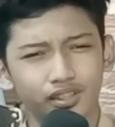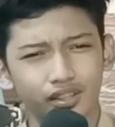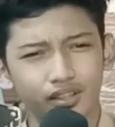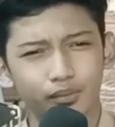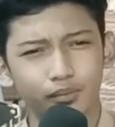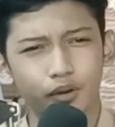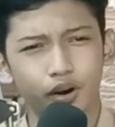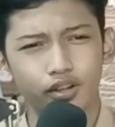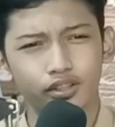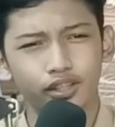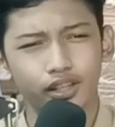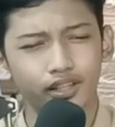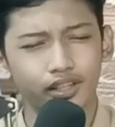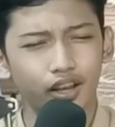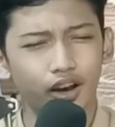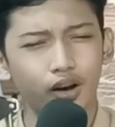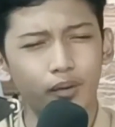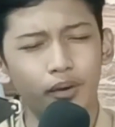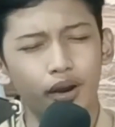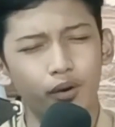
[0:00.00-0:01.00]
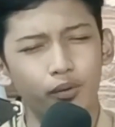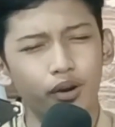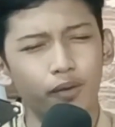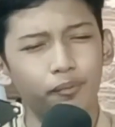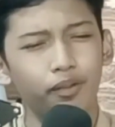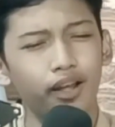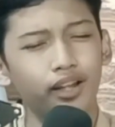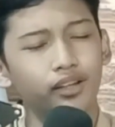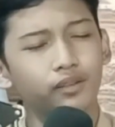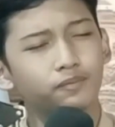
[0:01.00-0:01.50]
Mars get covered by a red
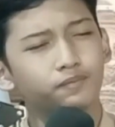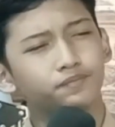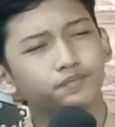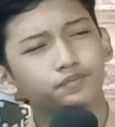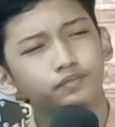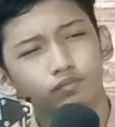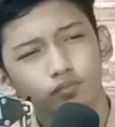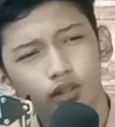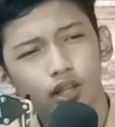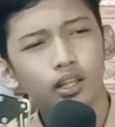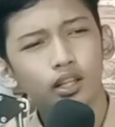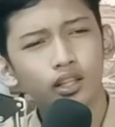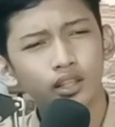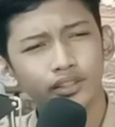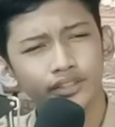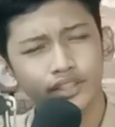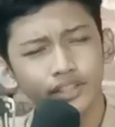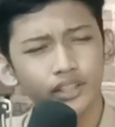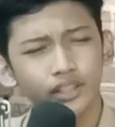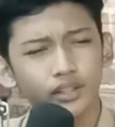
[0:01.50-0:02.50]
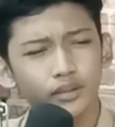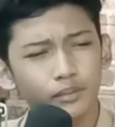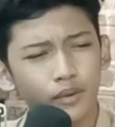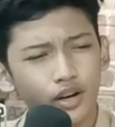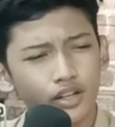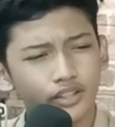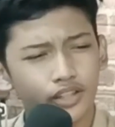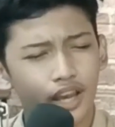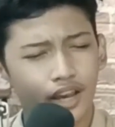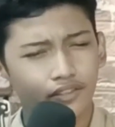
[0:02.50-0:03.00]
planet. Did
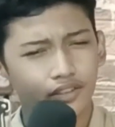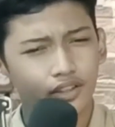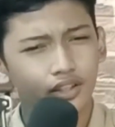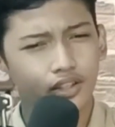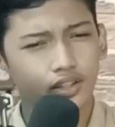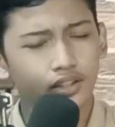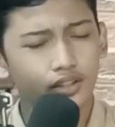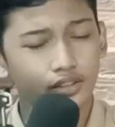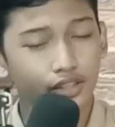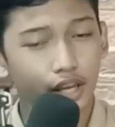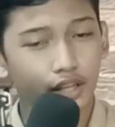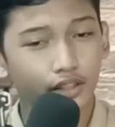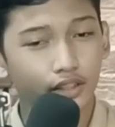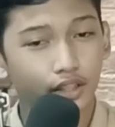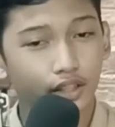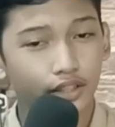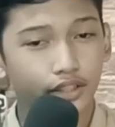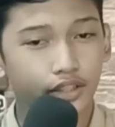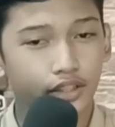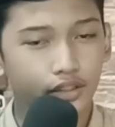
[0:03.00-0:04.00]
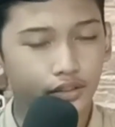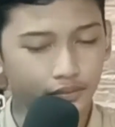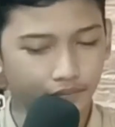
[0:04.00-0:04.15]
Mars have a satellite like the Earth?